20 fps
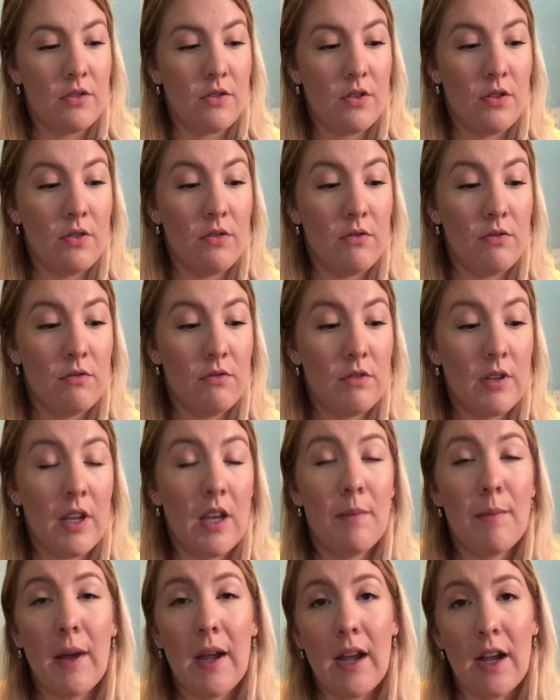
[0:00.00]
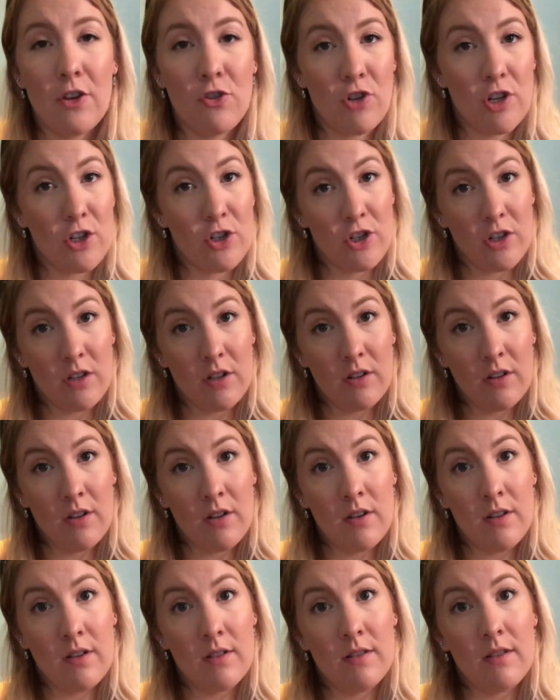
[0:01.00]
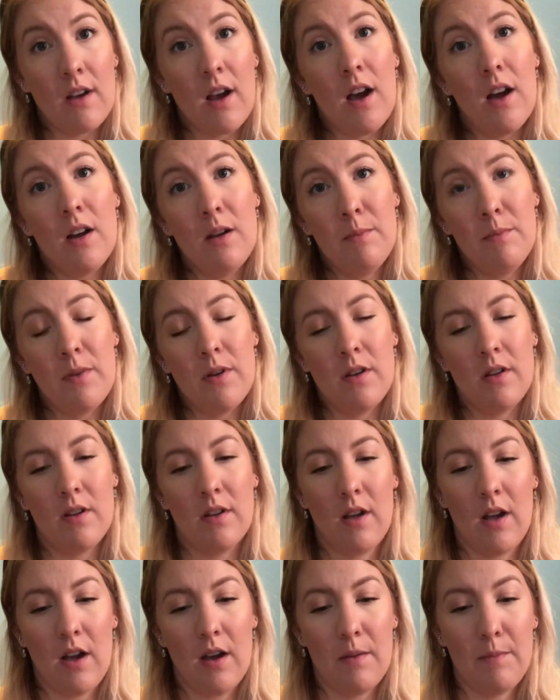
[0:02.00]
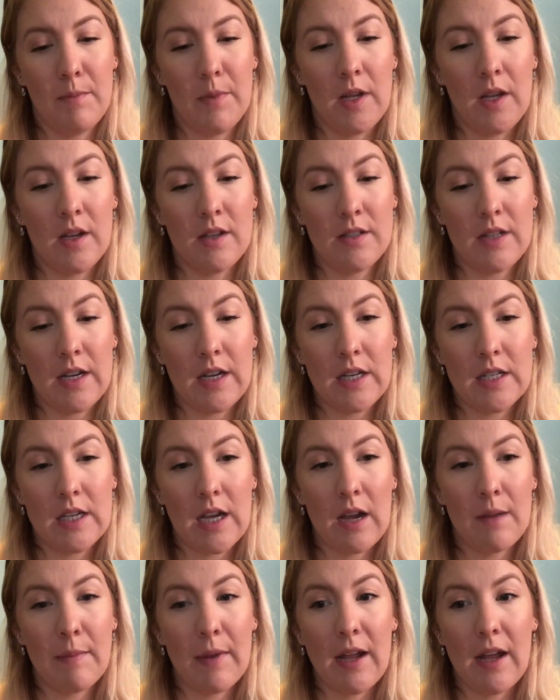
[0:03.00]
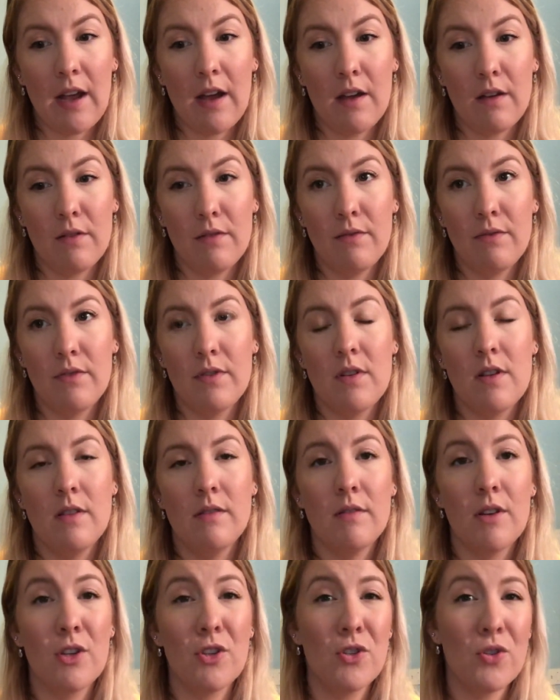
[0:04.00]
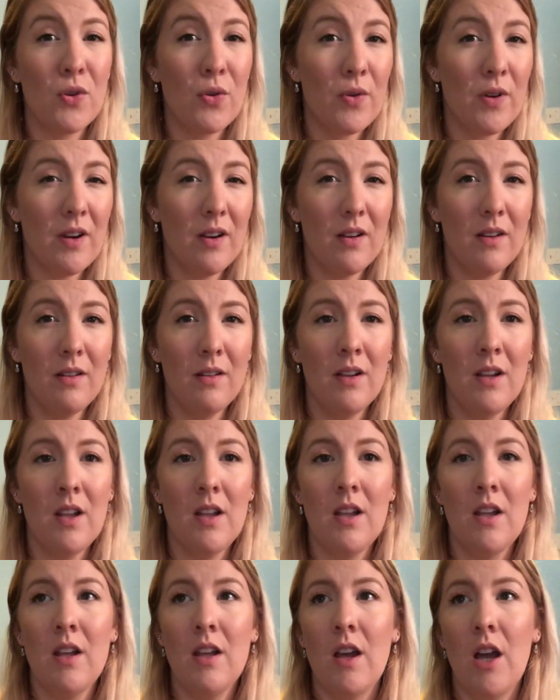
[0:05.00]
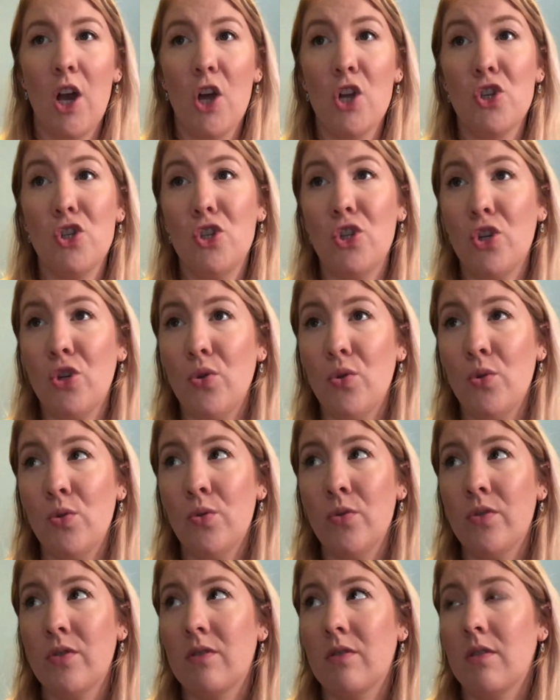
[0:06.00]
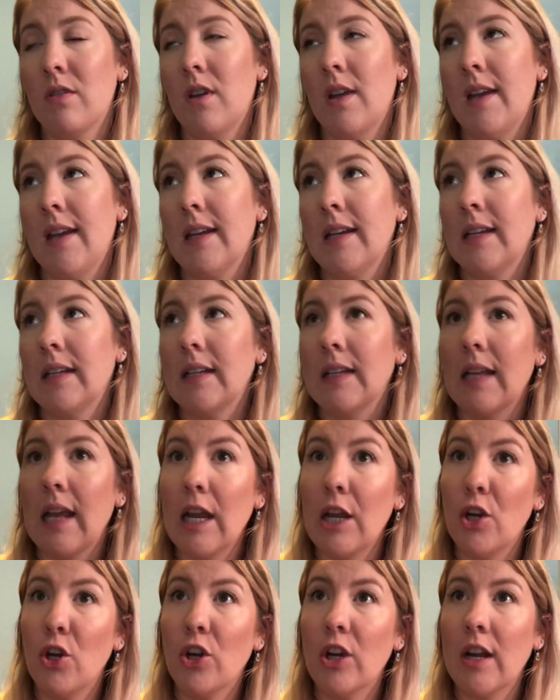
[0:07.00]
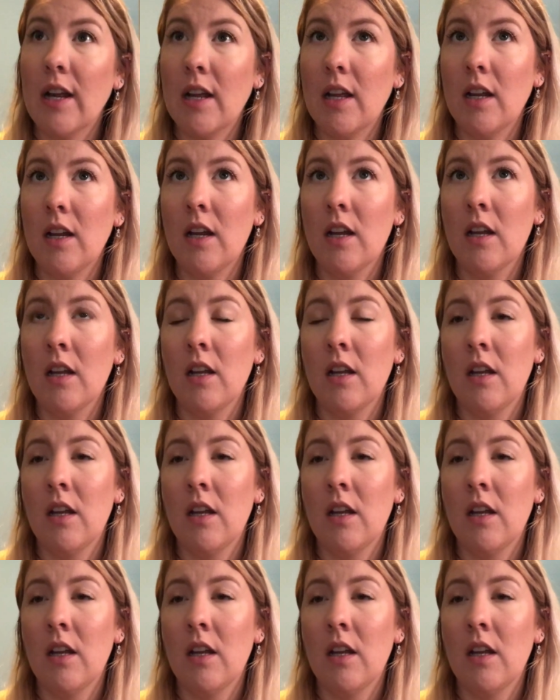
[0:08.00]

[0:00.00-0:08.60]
to keep my hydration up, because anytime I have a soda, a juice, Gatorade,